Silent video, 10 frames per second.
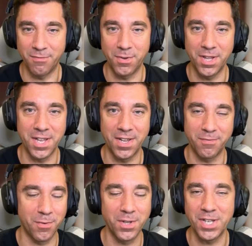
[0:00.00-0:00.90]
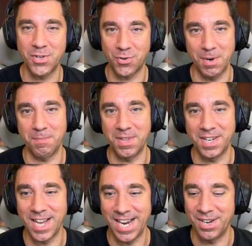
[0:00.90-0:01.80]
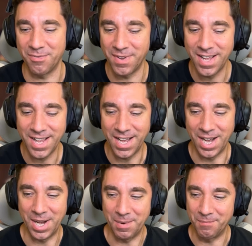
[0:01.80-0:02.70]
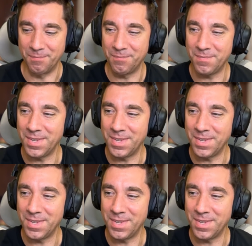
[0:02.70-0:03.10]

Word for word: fully a fully scripted kind of um,